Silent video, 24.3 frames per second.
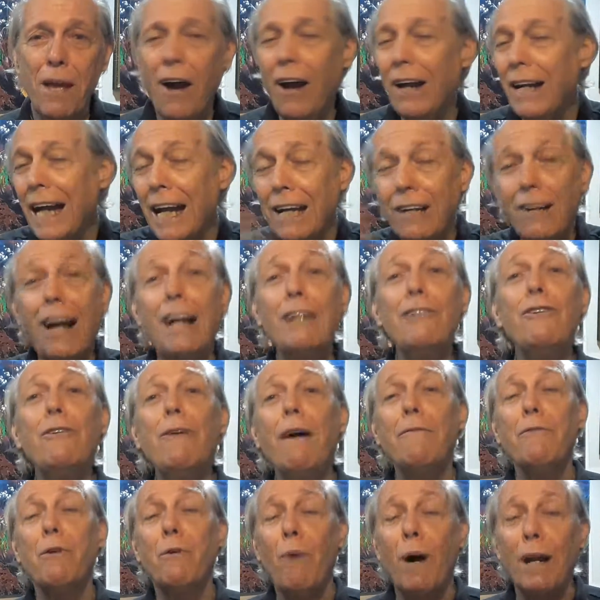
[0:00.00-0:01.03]
Okay guys, you
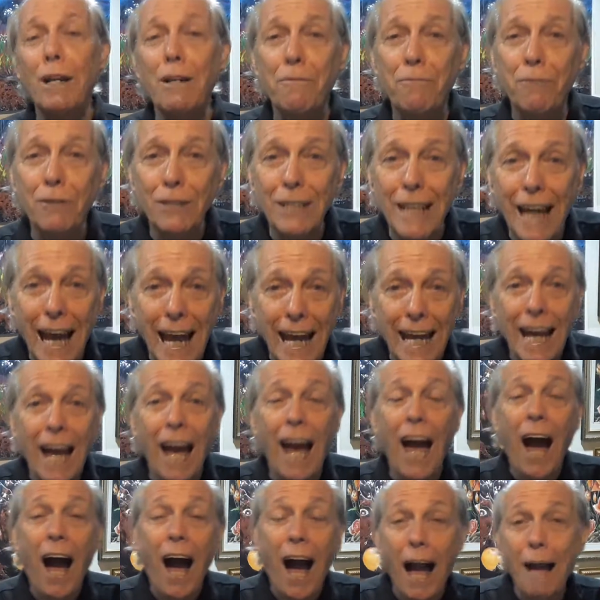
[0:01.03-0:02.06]
have a wonderful day.
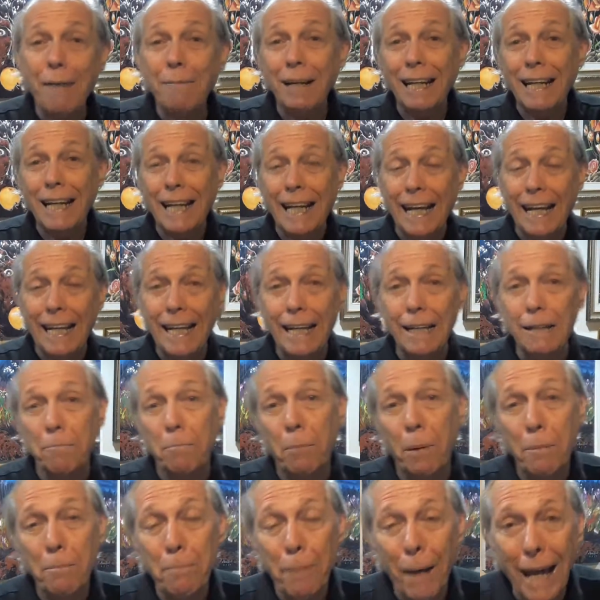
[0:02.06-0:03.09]
I'm going to get in
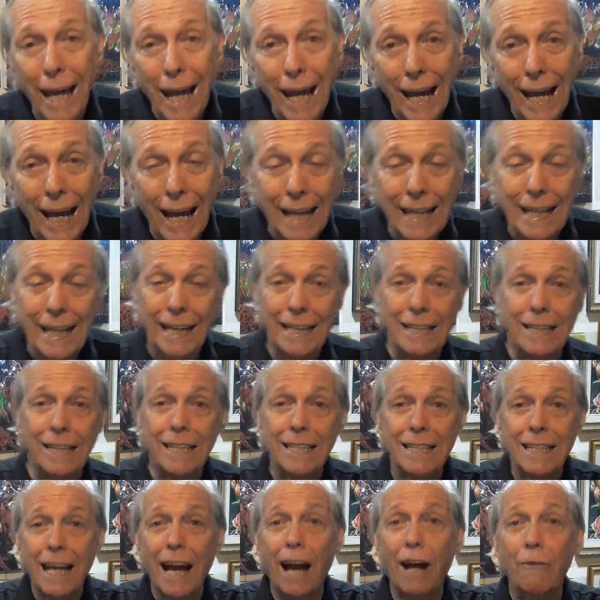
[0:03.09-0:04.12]
and prepare and get
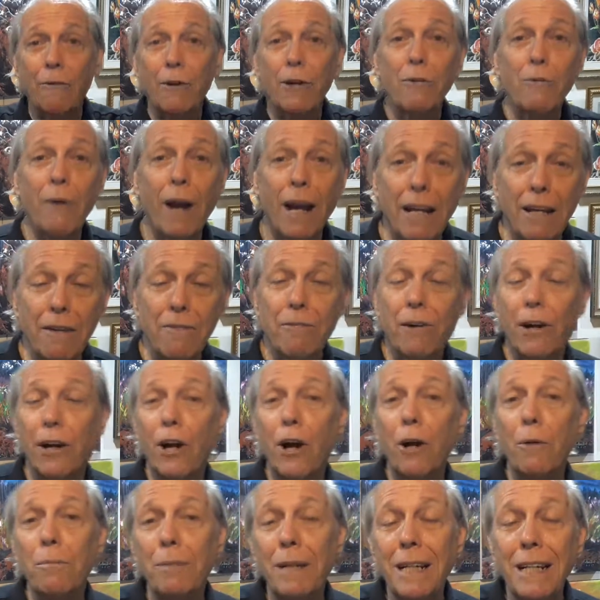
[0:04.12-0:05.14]
this gallery ready for an
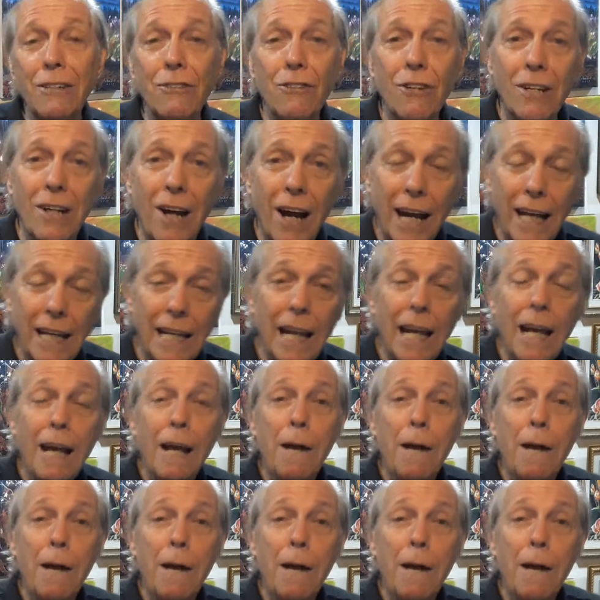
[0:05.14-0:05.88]
opening tonight.